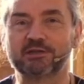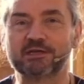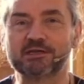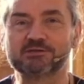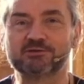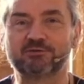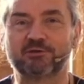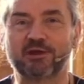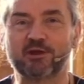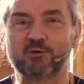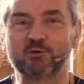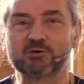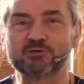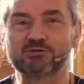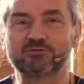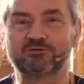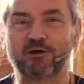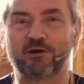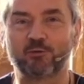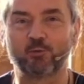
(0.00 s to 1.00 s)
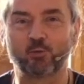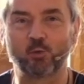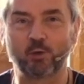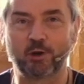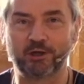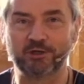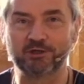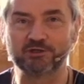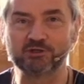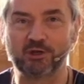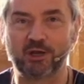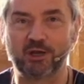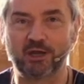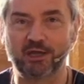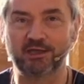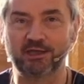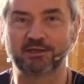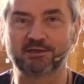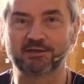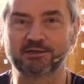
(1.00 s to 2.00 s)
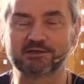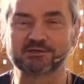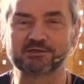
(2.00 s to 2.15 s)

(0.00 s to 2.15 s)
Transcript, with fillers: these around as far and wide as you like,